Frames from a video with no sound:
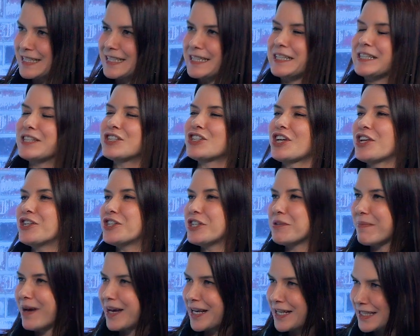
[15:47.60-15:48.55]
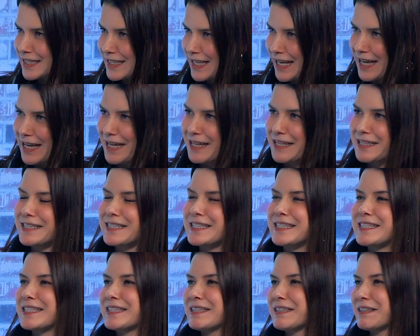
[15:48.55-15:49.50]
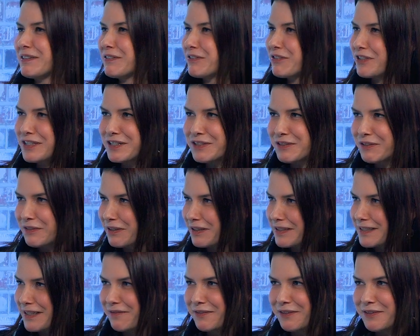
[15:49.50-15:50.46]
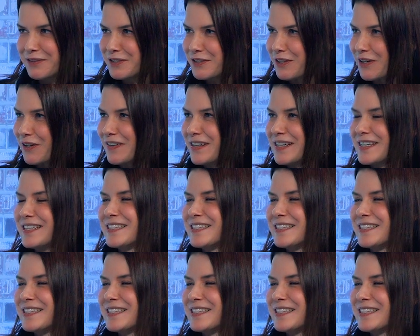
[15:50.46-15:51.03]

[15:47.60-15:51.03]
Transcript: in changing mindsets. You just told us a few stories